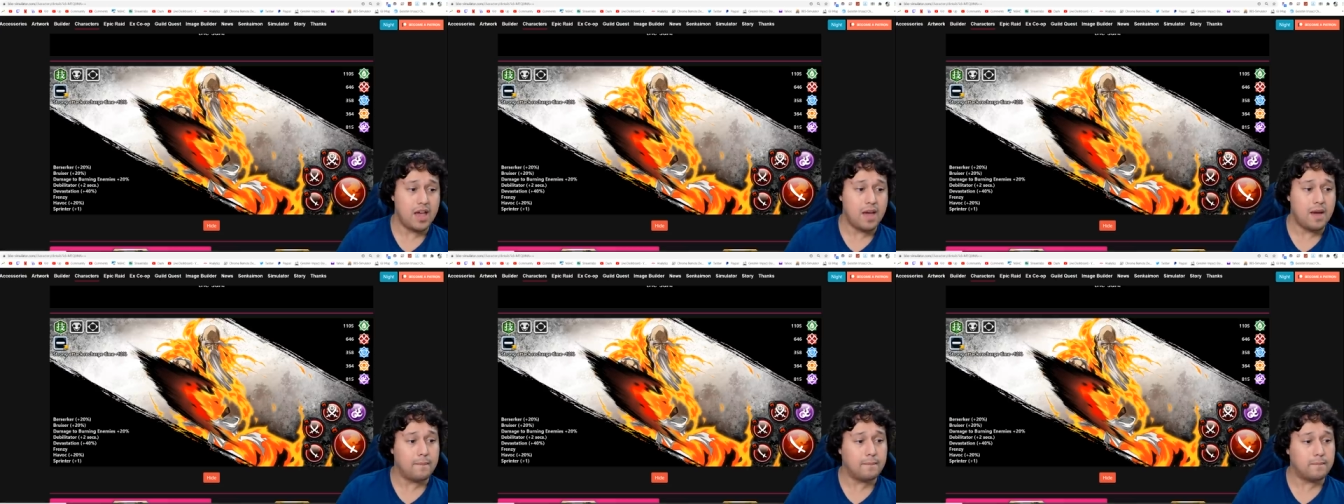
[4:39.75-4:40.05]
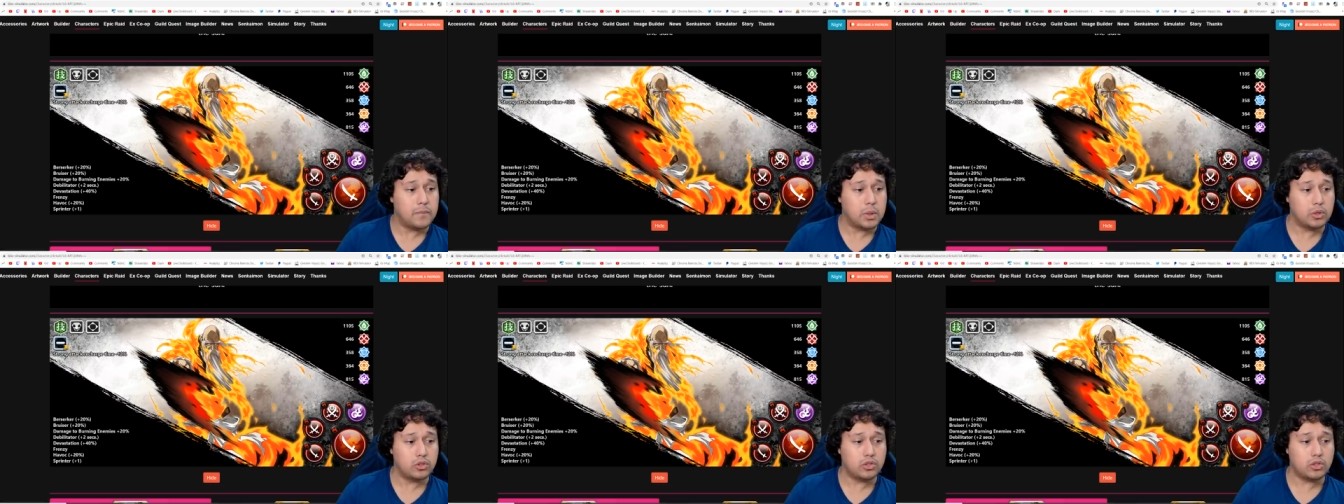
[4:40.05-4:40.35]

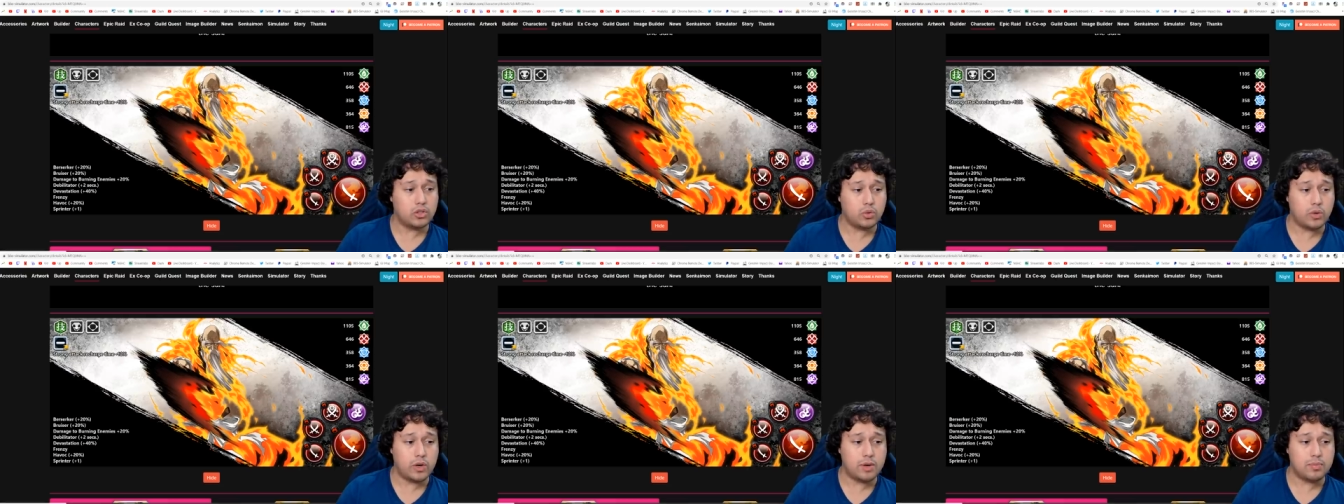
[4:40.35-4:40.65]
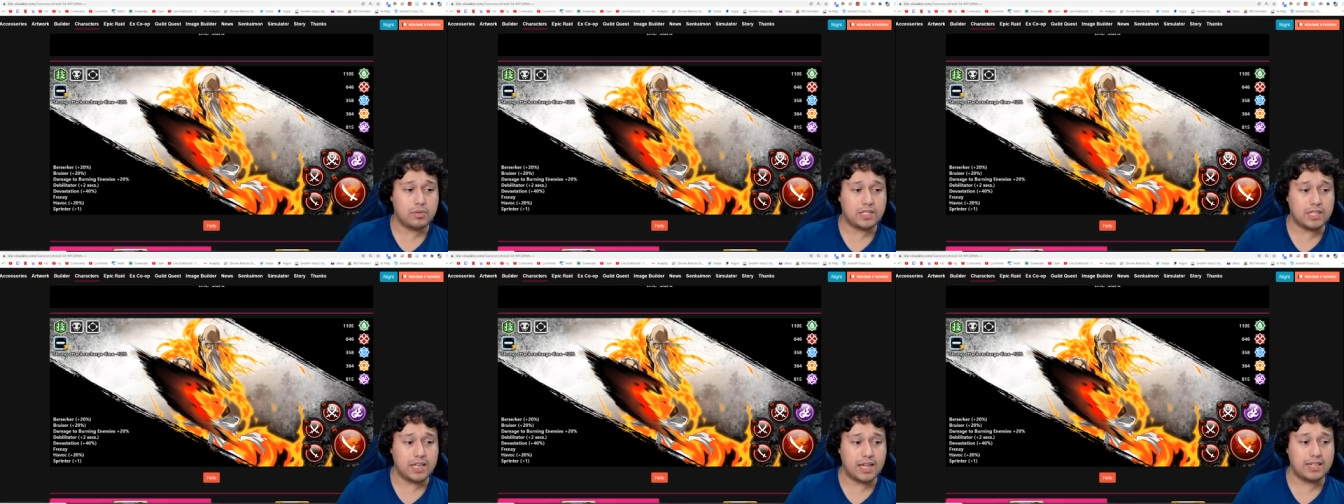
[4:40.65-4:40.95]
Bruiser
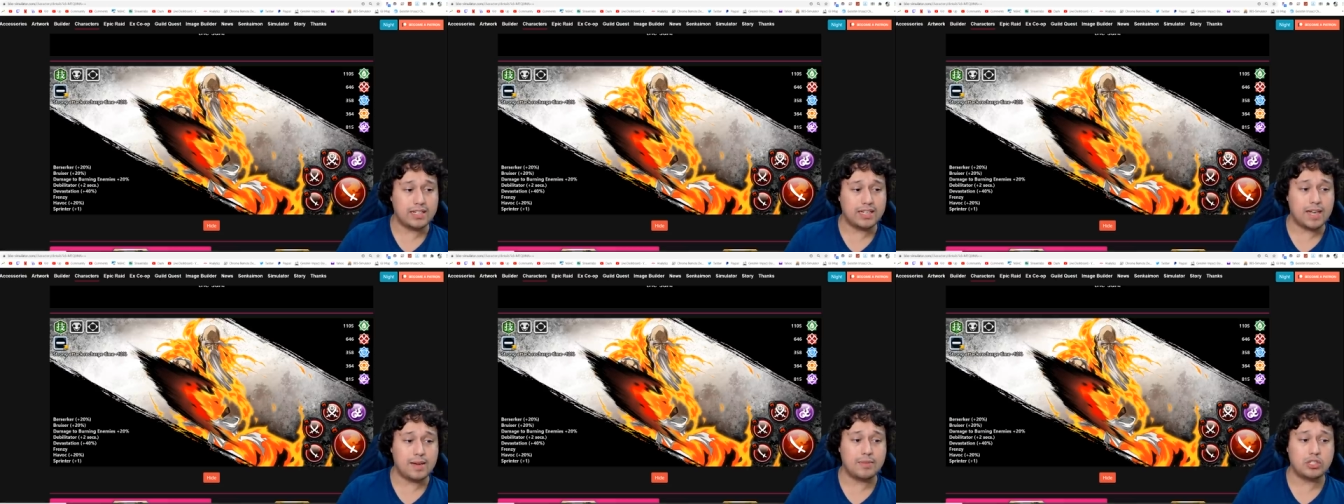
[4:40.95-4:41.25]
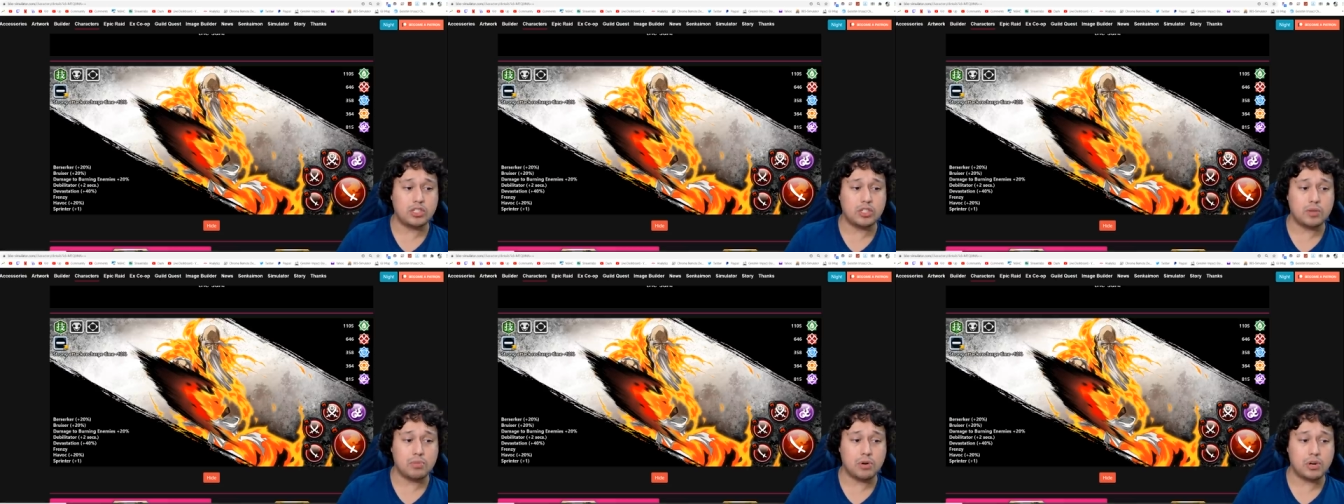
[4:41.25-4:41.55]
20%,
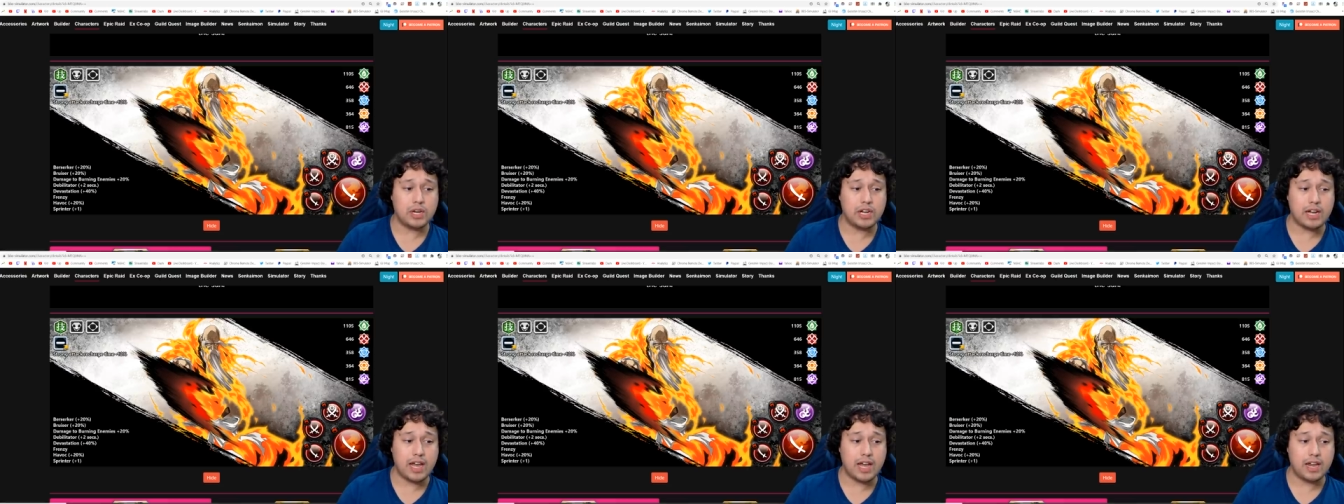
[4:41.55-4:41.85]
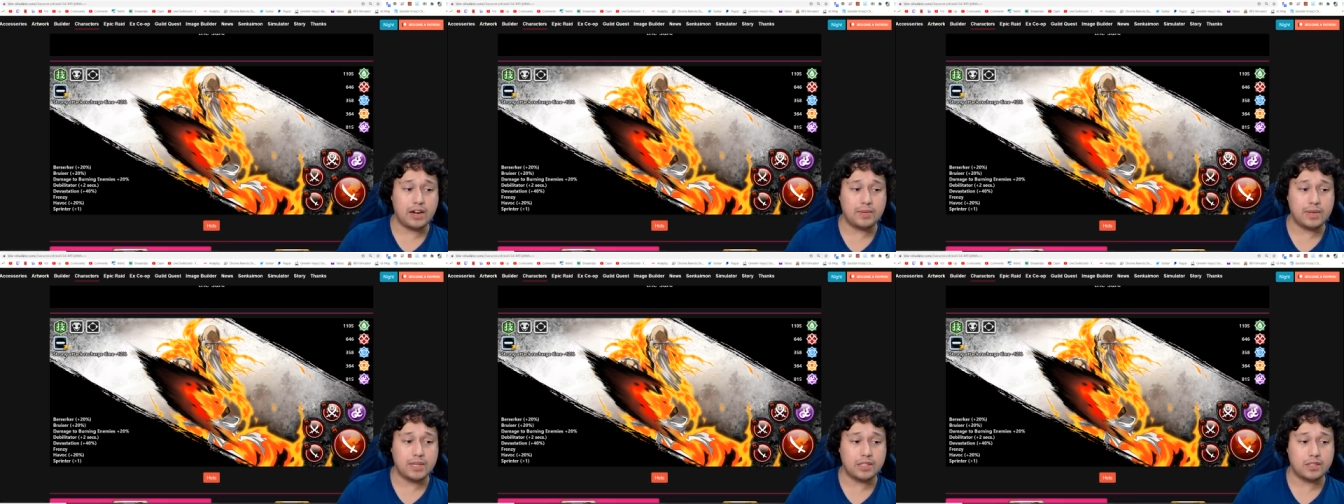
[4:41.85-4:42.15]
damage to burning
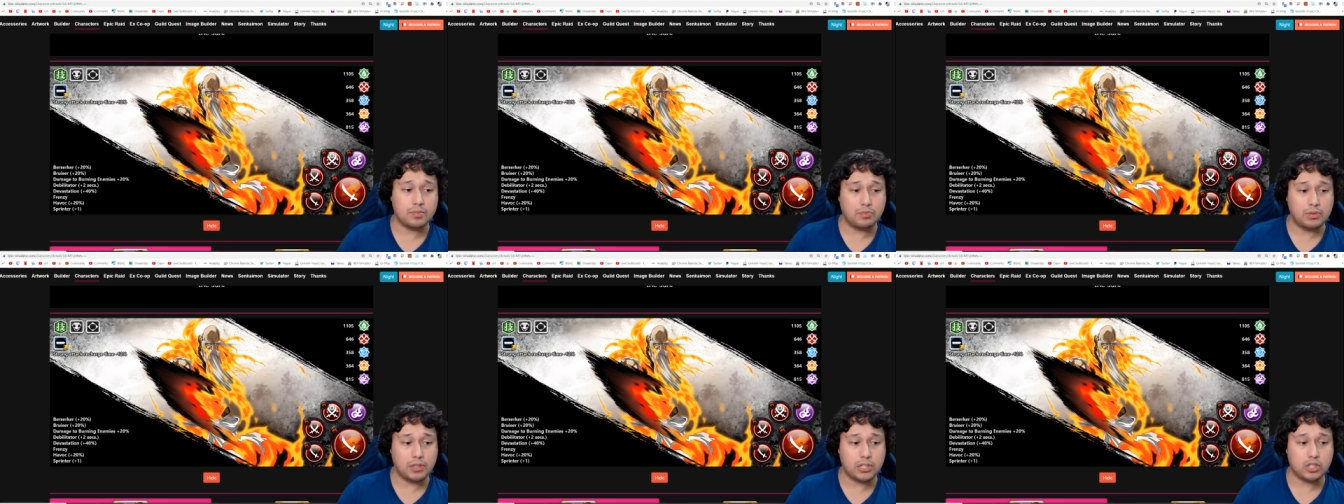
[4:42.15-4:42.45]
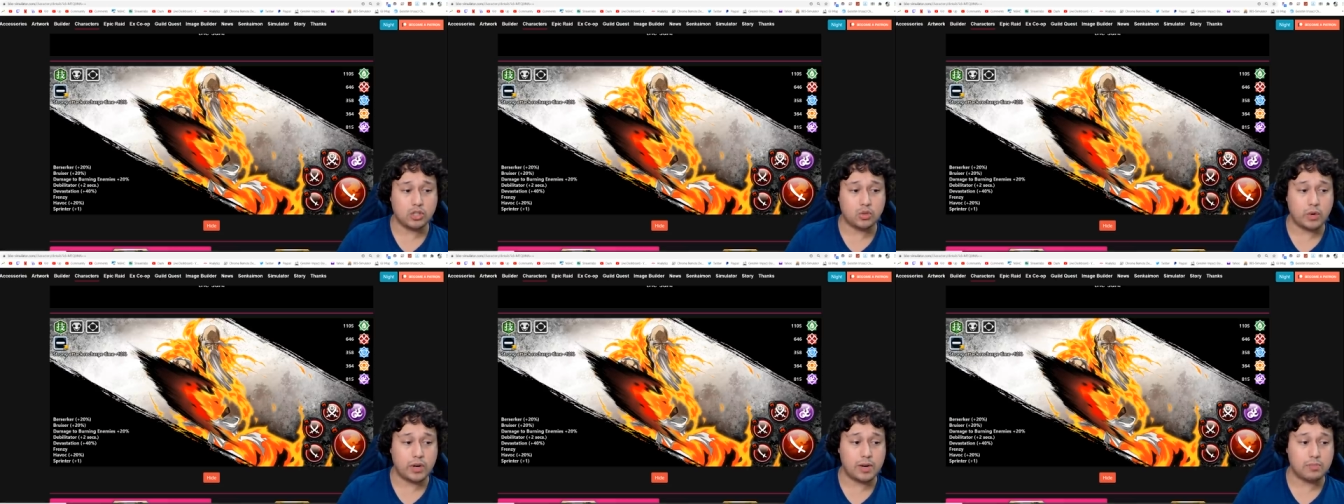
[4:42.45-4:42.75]
enemies
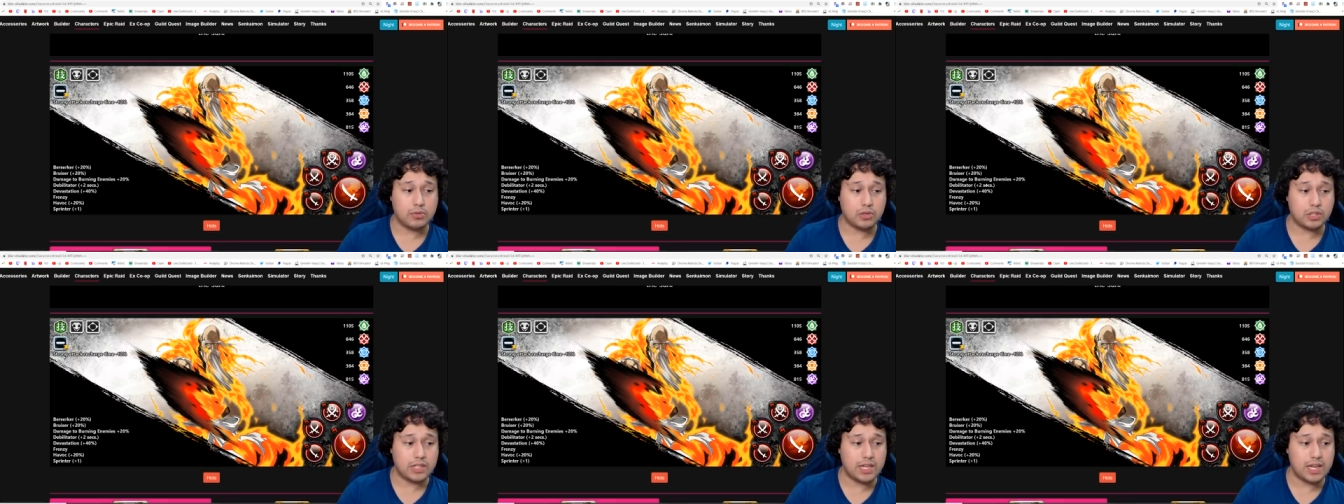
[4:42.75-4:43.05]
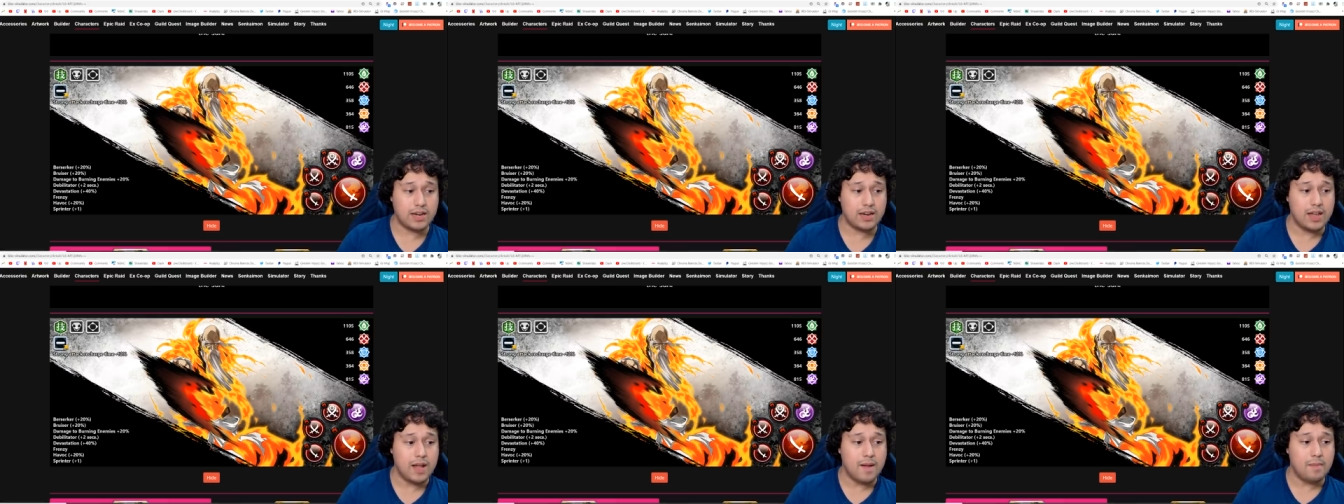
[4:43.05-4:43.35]
plus
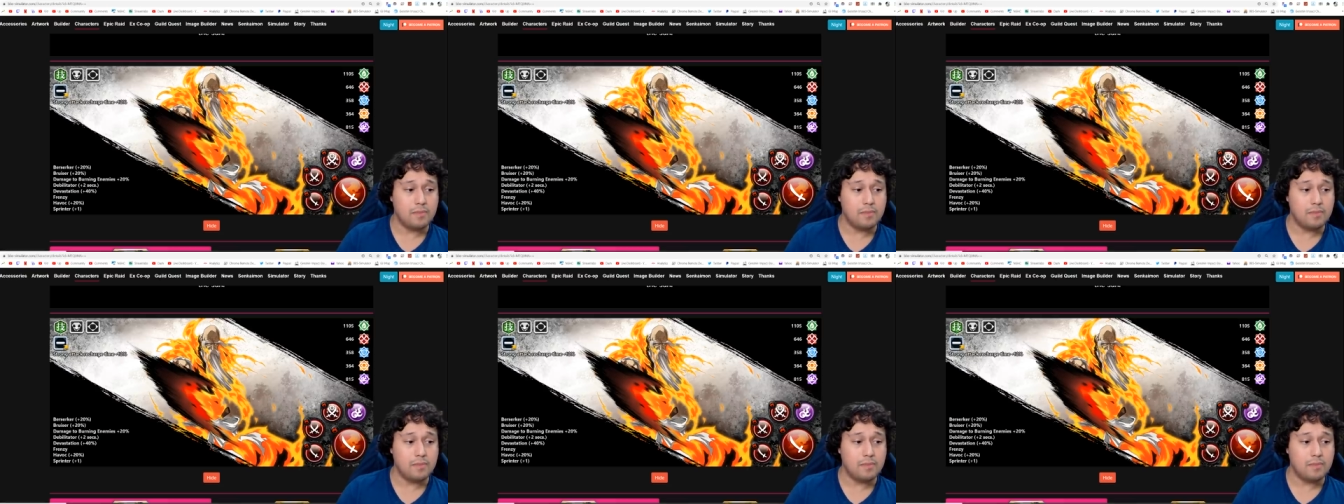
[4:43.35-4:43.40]
20%.